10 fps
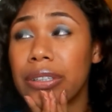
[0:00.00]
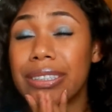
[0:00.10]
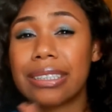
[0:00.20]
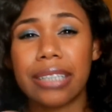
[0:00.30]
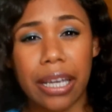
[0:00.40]

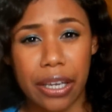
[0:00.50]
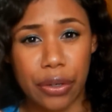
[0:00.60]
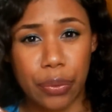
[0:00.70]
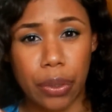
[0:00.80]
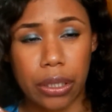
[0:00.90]
The
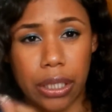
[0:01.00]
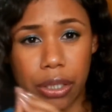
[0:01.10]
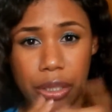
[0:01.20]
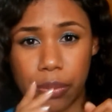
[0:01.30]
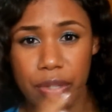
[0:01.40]
second one.
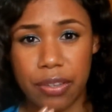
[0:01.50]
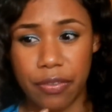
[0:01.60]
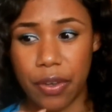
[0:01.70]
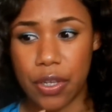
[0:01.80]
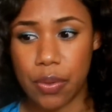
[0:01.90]
There was the
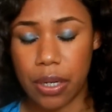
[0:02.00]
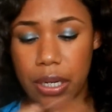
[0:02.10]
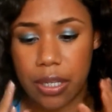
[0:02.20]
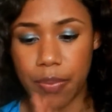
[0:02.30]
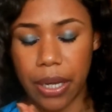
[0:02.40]
first one, and it's